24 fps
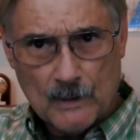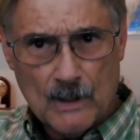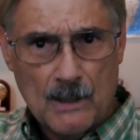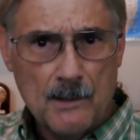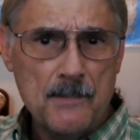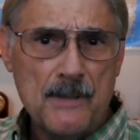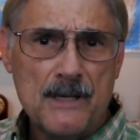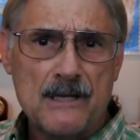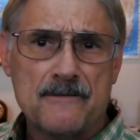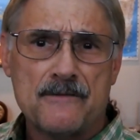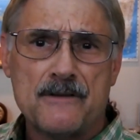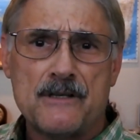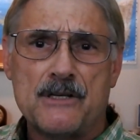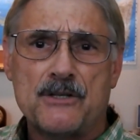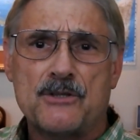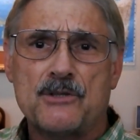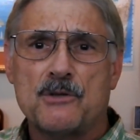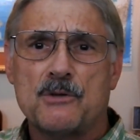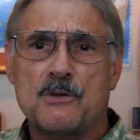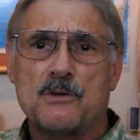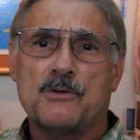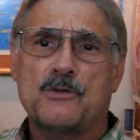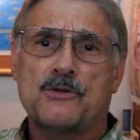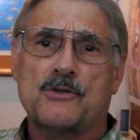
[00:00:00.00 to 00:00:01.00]
a bit of an
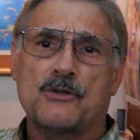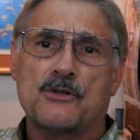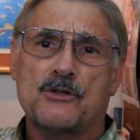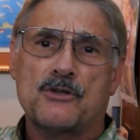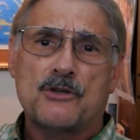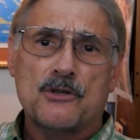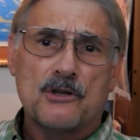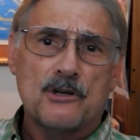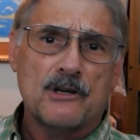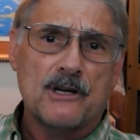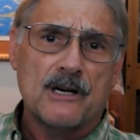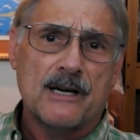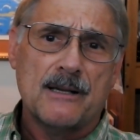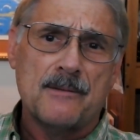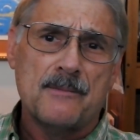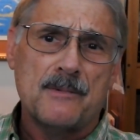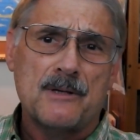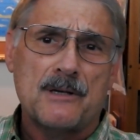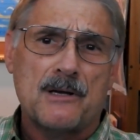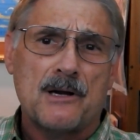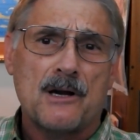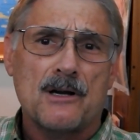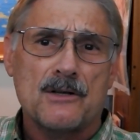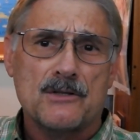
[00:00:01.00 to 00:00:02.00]
issue securing
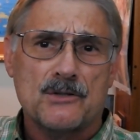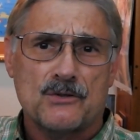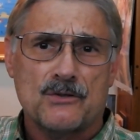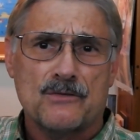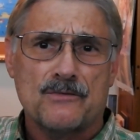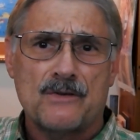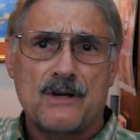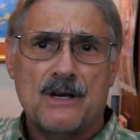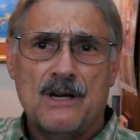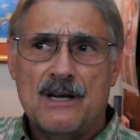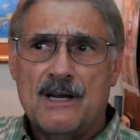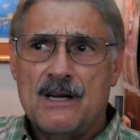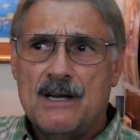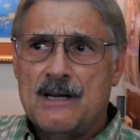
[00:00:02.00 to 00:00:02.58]
because of